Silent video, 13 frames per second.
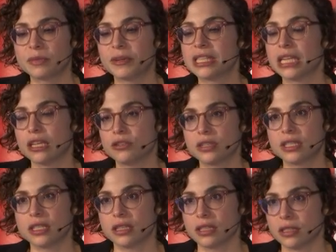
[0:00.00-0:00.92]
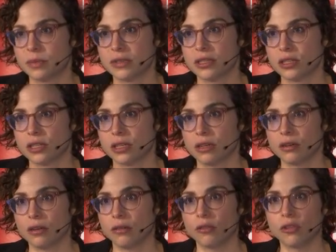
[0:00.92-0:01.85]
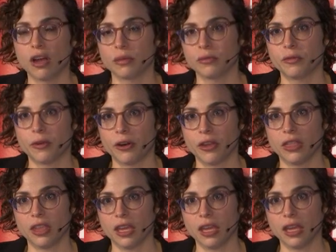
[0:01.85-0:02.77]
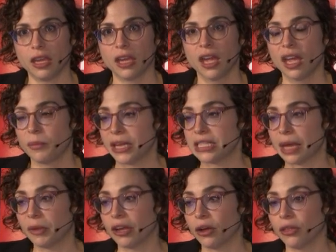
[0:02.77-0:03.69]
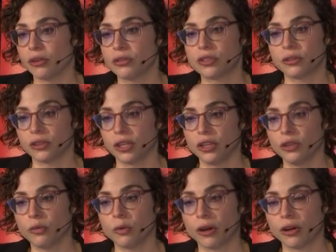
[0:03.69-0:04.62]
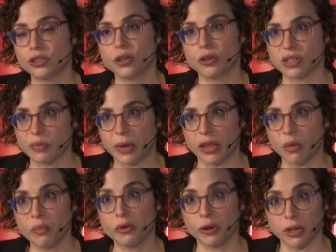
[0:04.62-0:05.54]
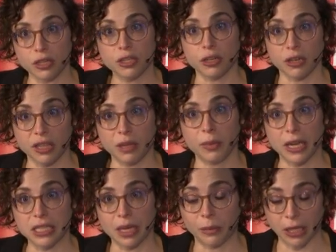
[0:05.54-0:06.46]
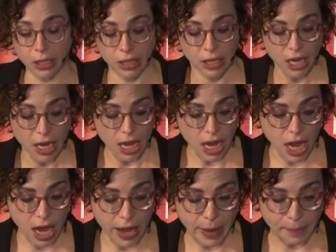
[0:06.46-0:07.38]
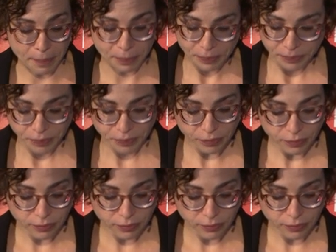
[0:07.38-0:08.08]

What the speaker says: expressing interest in this position long before the pandemic, although certainly you were chosen by the board during the pandemic. When